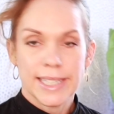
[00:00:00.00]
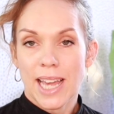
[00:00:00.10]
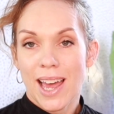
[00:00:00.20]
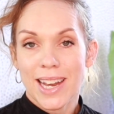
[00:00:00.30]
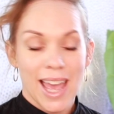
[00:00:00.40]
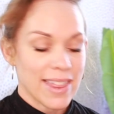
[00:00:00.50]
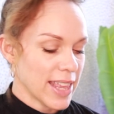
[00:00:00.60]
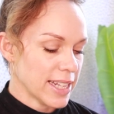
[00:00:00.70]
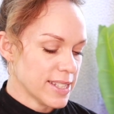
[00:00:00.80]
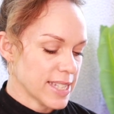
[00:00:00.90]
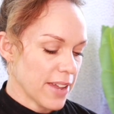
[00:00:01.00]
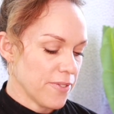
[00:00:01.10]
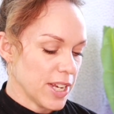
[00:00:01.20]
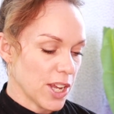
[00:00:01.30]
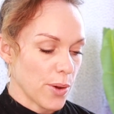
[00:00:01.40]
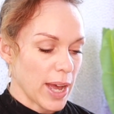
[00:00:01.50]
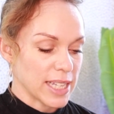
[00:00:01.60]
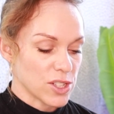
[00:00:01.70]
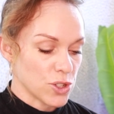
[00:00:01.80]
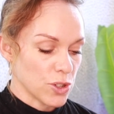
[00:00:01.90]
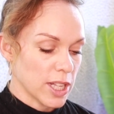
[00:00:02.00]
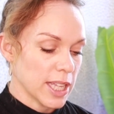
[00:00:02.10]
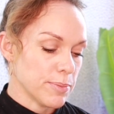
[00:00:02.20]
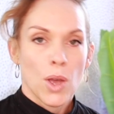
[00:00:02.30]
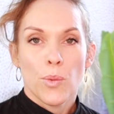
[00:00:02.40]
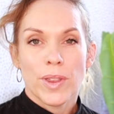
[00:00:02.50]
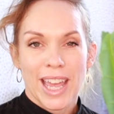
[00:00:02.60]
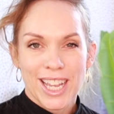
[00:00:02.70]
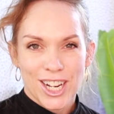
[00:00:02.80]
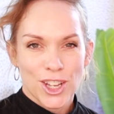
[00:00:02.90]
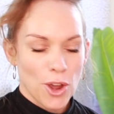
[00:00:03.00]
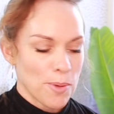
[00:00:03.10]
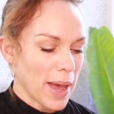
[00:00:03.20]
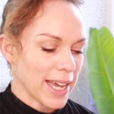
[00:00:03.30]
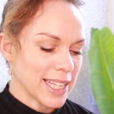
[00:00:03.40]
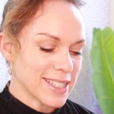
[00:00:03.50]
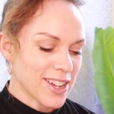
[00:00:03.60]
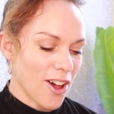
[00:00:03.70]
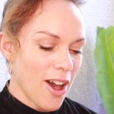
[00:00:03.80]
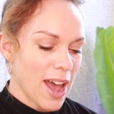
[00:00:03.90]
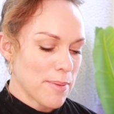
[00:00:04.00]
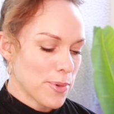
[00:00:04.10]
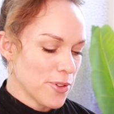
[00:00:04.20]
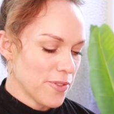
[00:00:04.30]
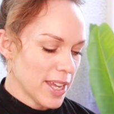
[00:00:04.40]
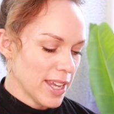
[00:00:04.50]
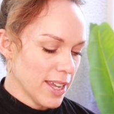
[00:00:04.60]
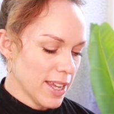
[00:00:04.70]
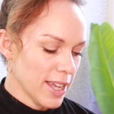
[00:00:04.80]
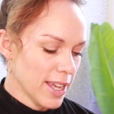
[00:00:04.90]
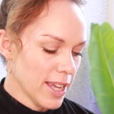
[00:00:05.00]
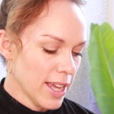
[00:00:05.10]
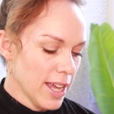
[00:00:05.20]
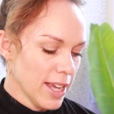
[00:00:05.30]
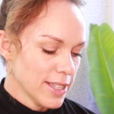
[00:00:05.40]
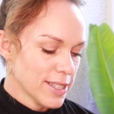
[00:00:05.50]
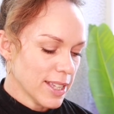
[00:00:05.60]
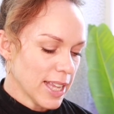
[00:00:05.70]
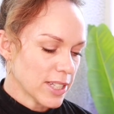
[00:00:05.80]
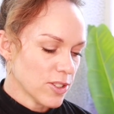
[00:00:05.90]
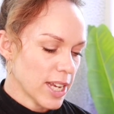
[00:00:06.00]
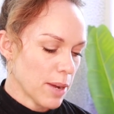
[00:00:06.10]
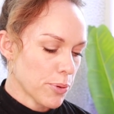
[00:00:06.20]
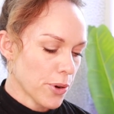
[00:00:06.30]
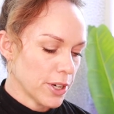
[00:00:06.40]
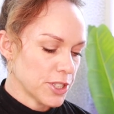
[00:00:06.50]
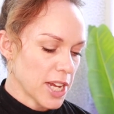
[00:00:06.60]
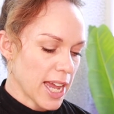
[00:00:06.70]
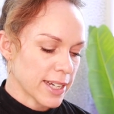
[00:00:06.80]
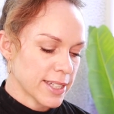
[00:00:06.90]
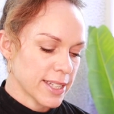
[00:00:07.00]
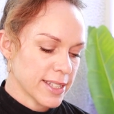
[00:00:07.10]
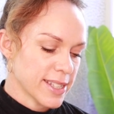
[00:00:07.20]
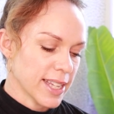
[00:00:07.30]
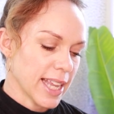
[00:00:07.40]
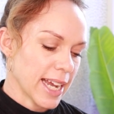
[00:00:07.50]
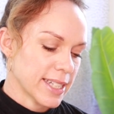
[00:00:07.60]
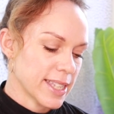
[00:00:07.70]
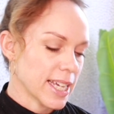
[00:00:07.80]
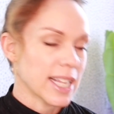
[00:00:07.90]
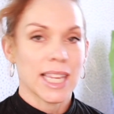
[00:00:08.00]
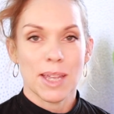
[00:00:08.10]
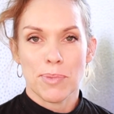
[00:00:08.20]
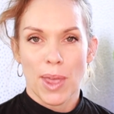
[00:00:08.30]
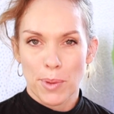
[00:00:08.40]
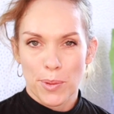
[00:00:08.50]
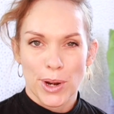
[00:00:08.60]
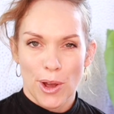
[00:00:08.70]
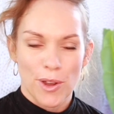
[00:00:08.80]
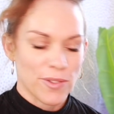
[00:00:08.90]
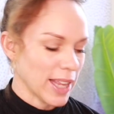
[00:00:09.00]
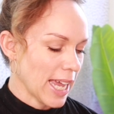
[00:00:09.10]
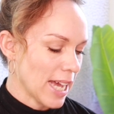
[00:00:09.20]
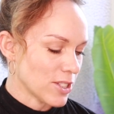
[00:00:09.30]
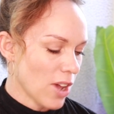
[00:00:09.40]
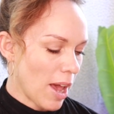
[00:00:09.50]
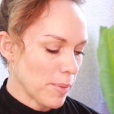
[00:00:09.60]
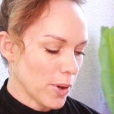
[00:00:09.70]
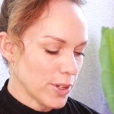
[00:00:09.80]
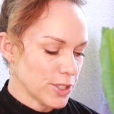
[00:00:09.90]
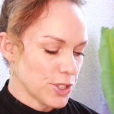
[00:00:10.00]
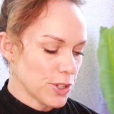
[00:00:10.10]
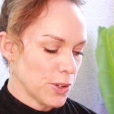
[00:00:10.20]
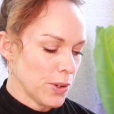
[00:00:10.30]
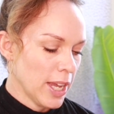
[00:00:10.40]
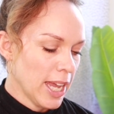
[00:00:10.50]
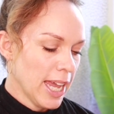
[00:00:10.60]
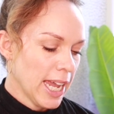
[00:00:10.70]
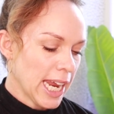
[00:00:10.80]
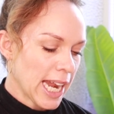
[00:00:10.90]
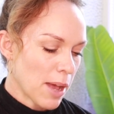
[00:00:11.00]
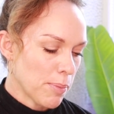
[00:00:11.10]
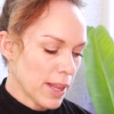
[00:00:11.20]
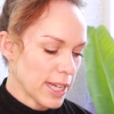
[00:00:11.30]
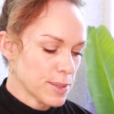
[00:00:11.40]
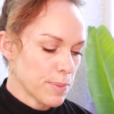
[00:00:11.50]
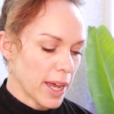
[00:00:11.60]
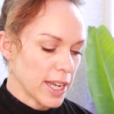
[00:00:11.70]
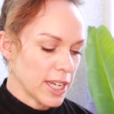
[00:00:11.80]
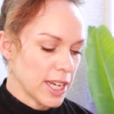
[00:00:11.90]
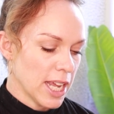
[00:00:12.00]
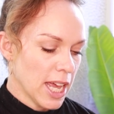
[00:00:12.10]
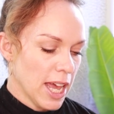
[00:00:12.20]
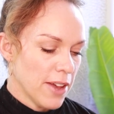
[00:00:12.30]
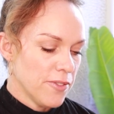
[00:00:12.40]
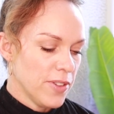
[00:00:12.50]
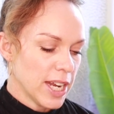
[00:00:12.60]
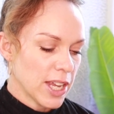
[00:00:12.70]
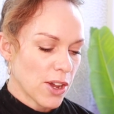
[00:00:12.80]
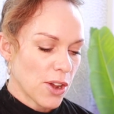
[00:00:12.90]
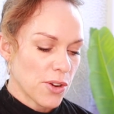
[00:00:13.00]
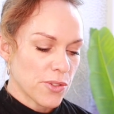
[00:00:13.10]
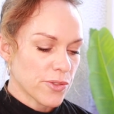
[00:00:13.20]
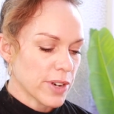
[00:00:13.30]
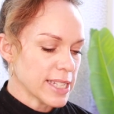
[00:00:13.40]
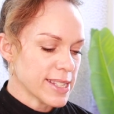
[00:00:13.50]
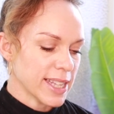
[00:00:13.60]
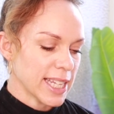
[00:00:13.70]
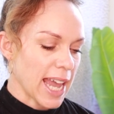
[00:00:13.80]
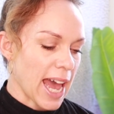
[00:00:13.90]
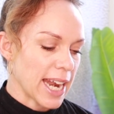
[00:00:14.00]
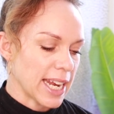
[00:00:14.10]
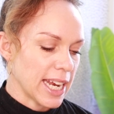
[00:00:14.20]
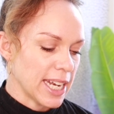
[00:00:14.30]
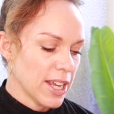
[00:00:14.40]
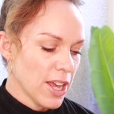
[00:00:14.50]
done and then save video as new clip. We're then gonna go back into iMovie, select on our project, select the clip that we wanna overlay our timer onto, hit our plus button, video recently added,